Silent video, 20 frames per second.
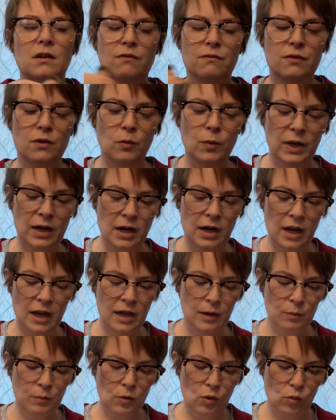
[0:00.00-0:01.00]
for when I
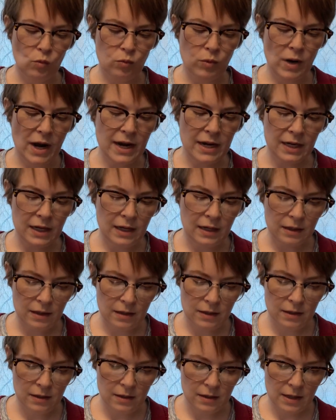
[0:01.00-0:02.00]
am
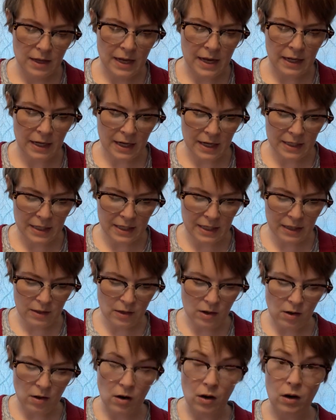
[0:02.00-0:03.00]
writing and I need
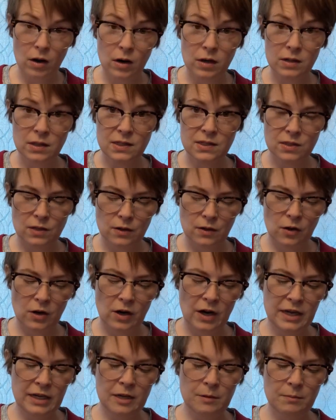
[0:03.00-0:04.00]
a hard cert,
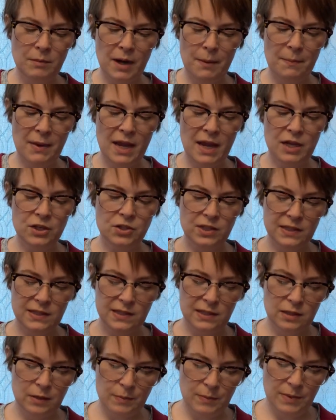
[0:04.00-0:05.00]
or I need my
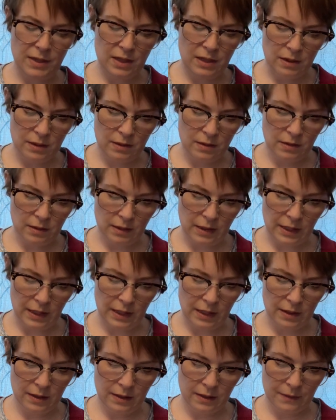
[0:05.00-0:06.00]
pages to be
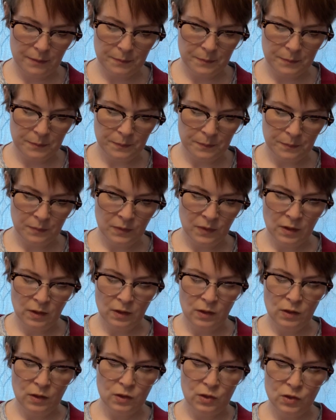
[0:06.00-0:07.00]
like
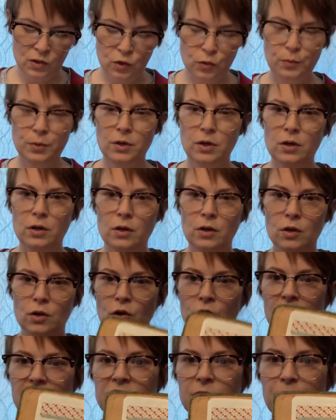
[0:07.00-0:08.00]
super
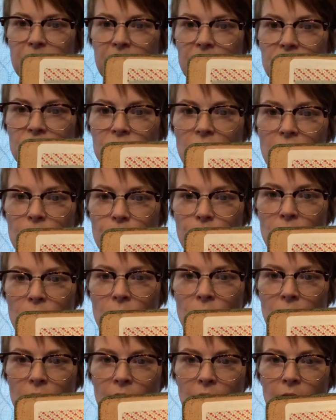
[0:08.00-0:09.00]
crisp and sharp
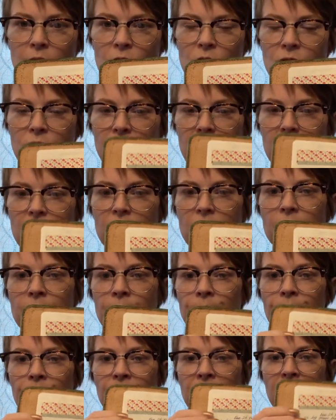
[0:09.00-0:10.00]
and over here.
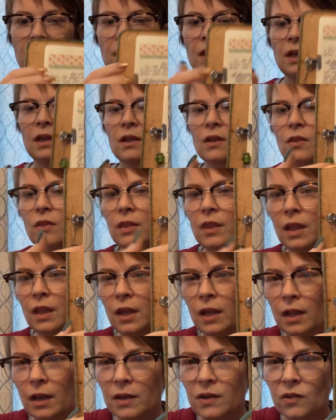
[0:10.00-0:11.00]

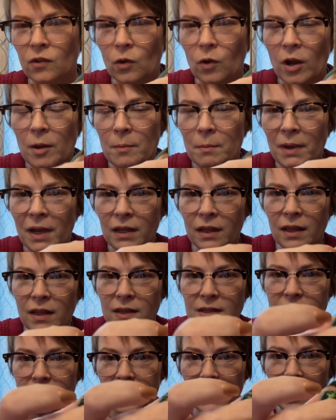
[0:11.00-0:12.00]
Then, so I made
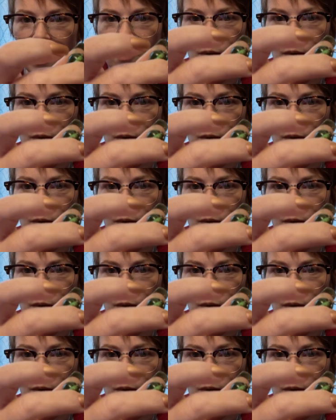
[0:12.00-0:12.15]
this guy